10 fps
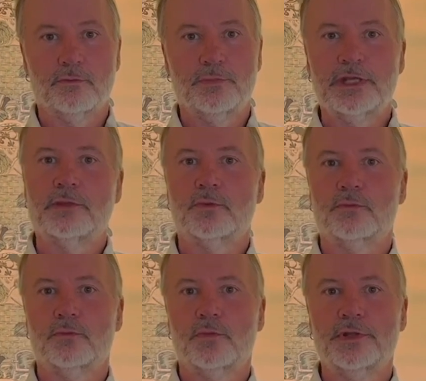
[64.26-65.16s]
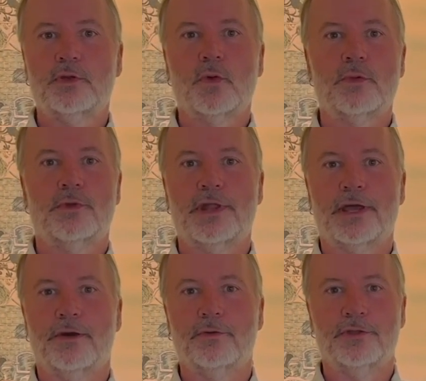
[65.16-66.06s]
became really quite
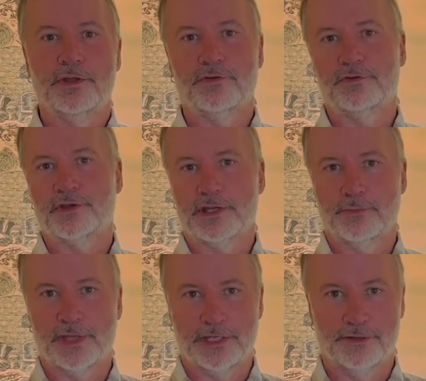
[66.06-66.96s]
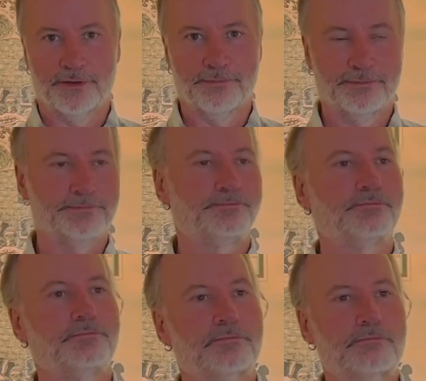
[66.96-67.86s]
renowned as a China painter,
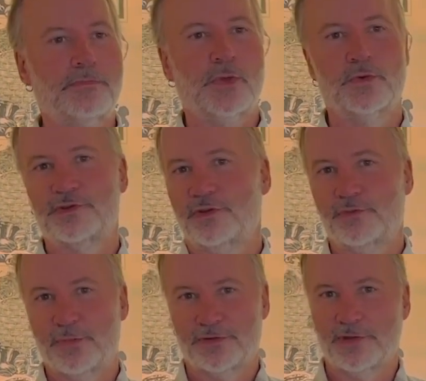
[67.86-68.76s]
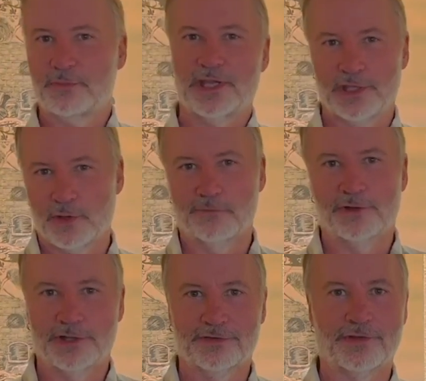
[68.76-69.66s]
which is basically painting
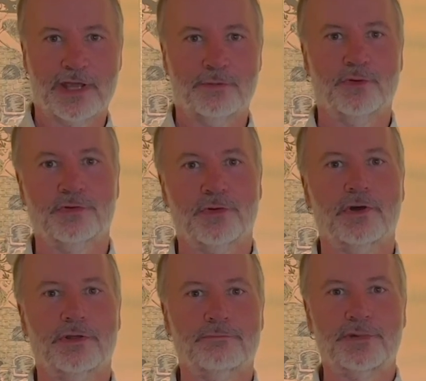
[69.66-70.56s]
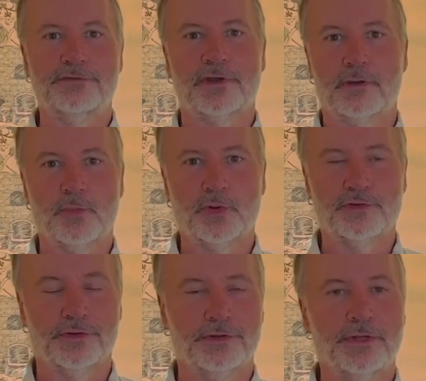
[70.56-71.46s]
overglazed enamels on pre-fired
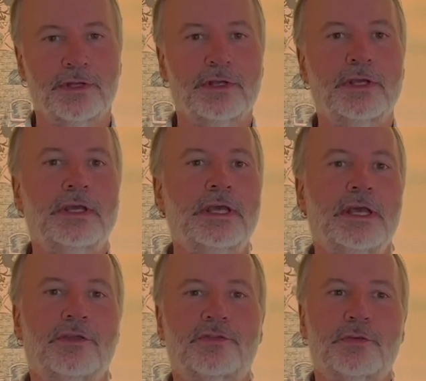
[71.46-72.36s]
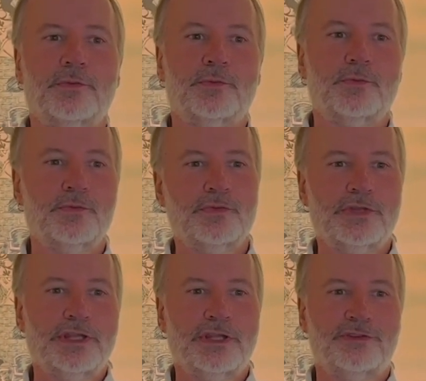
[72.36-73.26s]
porcelain. So
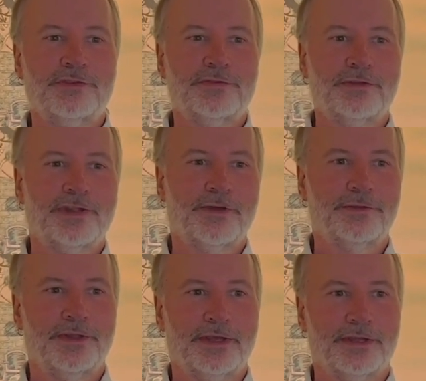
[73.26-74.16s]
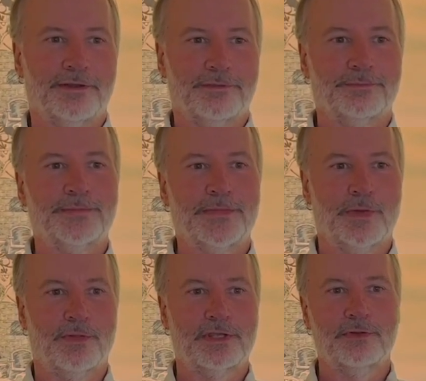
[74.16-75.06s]
she found out that
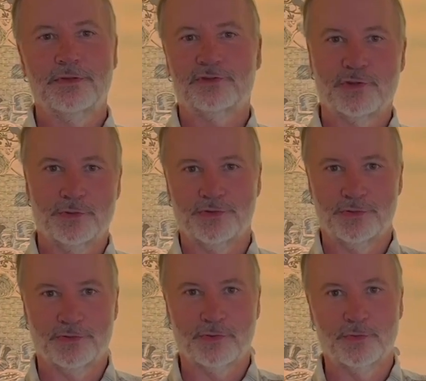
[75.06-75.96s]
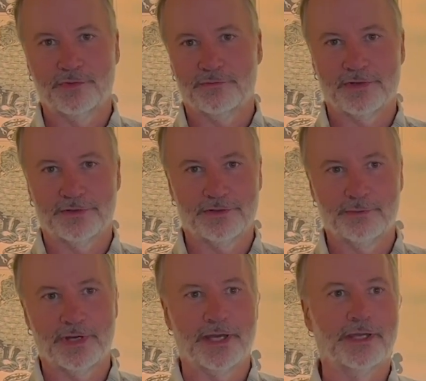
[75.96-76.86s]
the kiln that she was using was invented
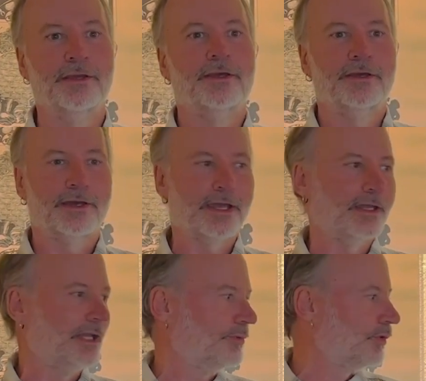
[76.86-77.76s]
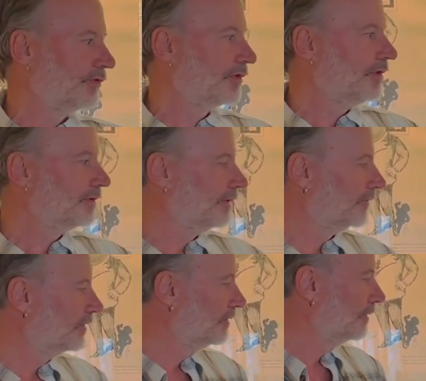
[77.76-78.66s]
by a guy named Horace Calkins, who